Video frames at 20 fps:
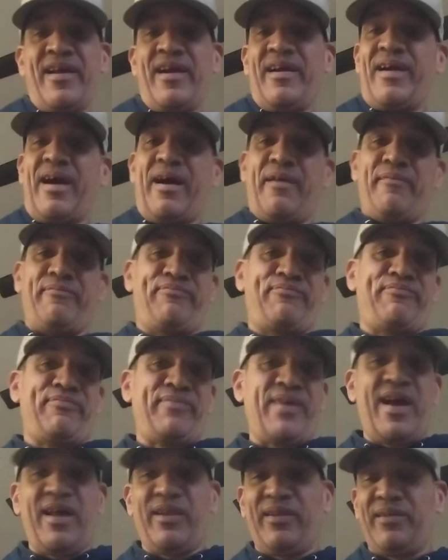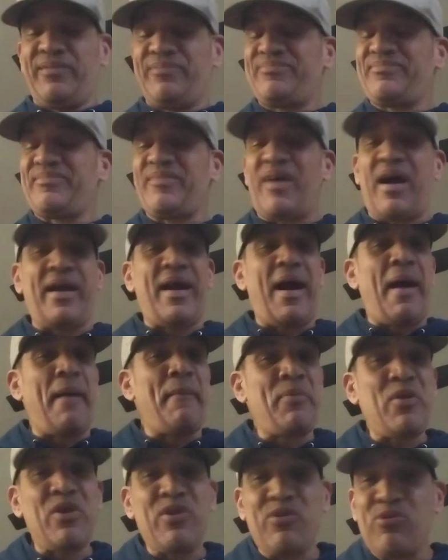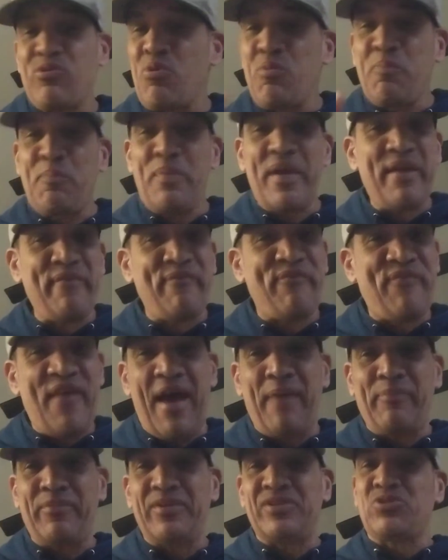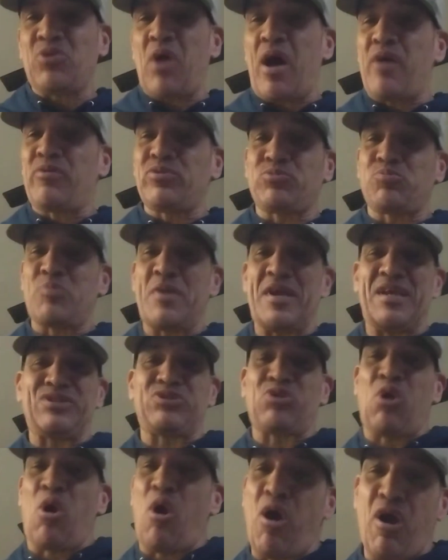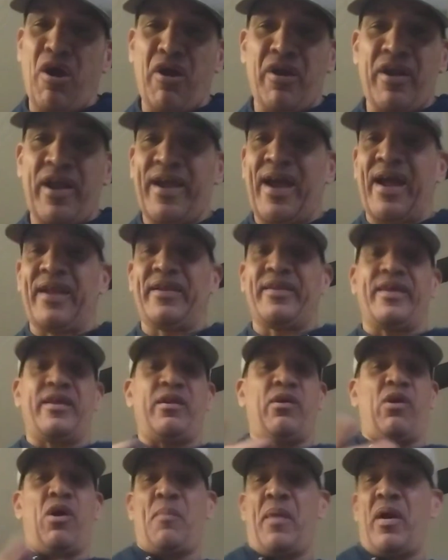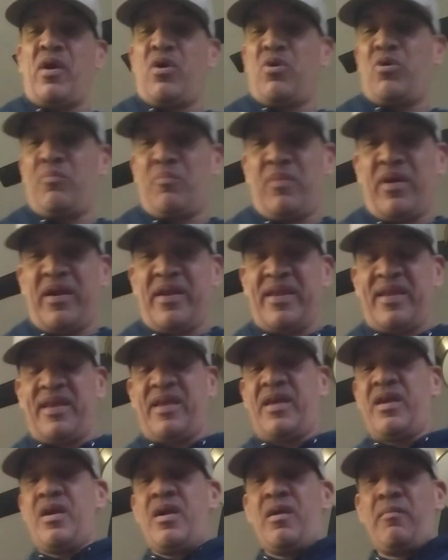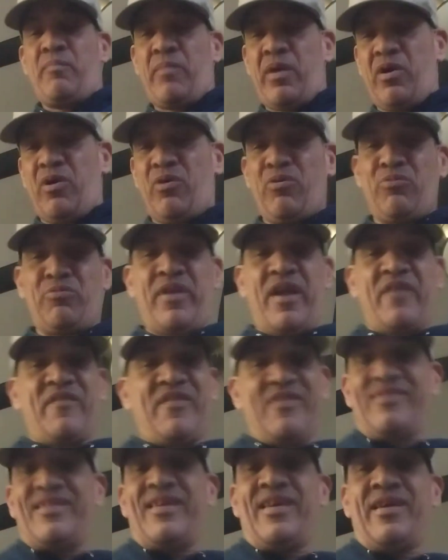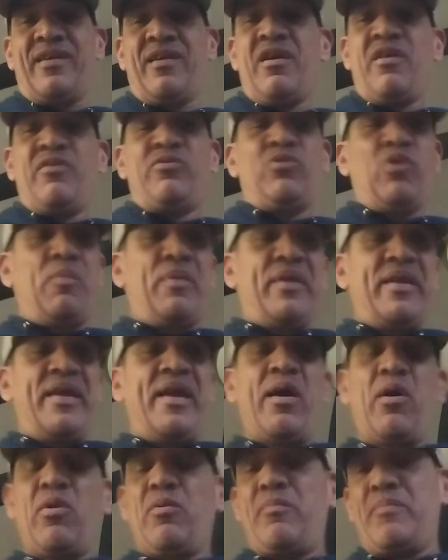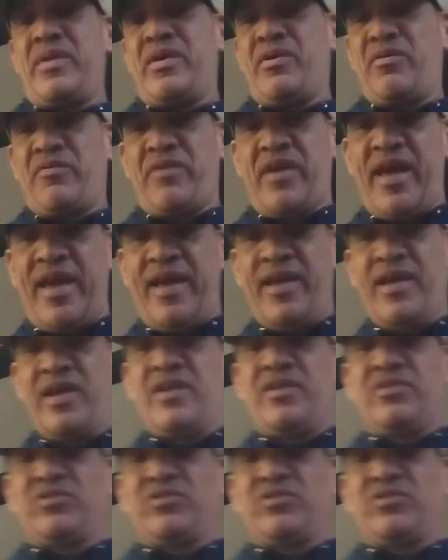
I got hella, I got two big families, so I was raised hard. I got to get all my own money, my own everything. Nobody helped me, okay?